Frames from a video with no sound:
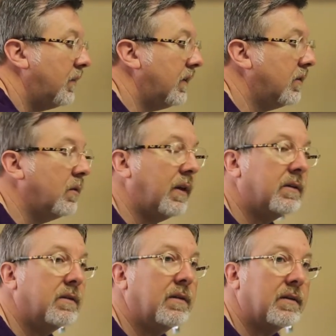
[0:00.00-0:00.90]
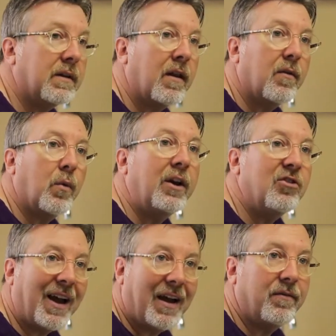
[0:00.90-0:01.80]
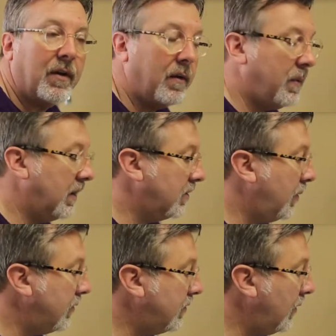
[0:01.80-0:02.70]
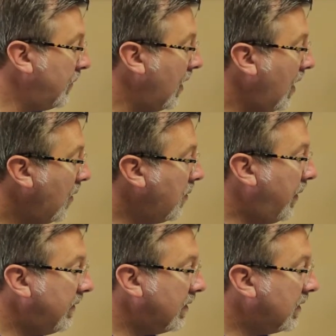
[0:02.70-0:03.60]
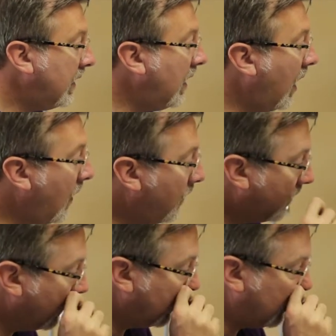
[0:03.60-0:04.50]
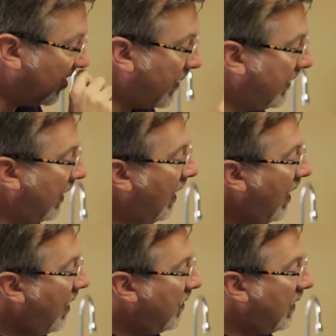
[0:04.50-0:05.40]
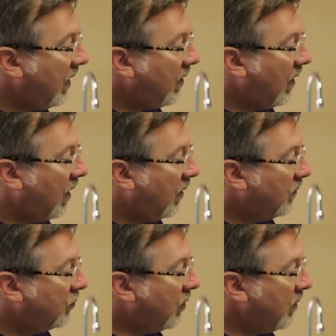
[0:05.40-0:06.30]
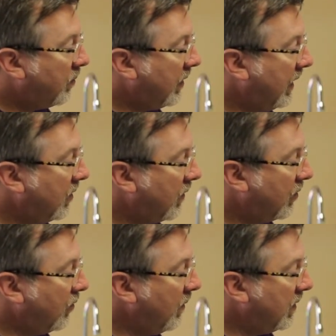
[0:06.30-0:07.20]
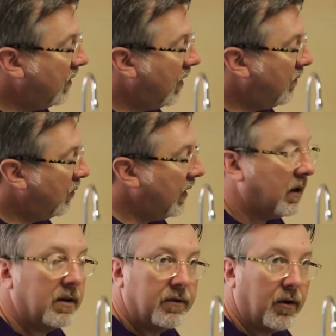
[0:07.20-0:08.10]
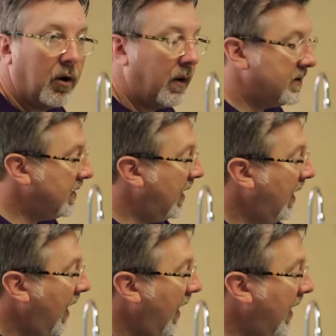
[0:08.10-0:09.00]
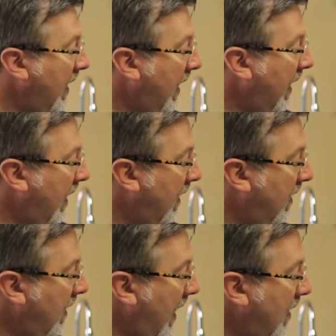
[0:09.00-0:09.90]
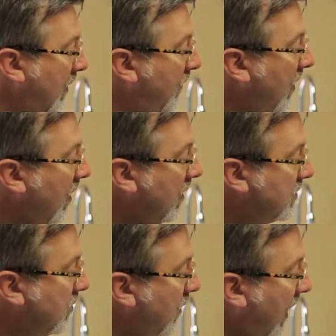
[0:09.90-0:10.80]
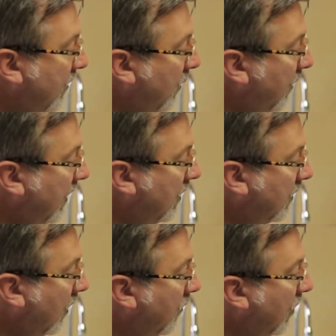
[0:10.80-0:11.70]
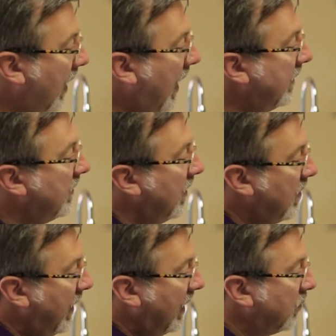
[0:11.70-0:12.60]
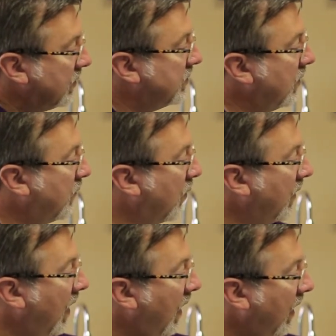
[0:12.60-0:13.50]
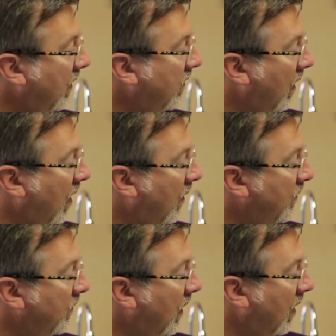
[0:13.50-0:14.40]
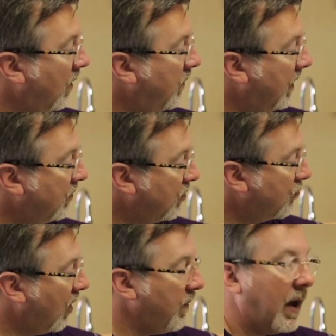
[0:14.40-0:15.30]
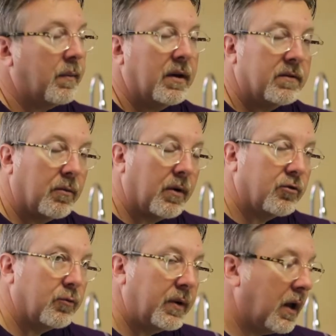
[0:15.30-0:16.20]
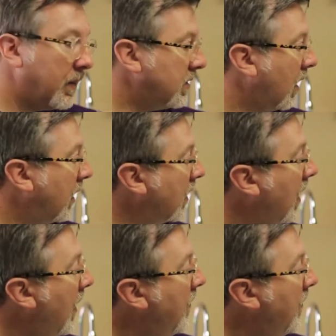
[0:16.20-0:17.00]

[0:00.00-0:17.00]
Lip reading: So that's kind of the range I've been exposed to. But basically, let's talk about the treatment plan, or the treatment modalities for OSA and anatomy. So as we begin to become relaxed, and the mandible and so forth begins to drop back because our muscles become atonic.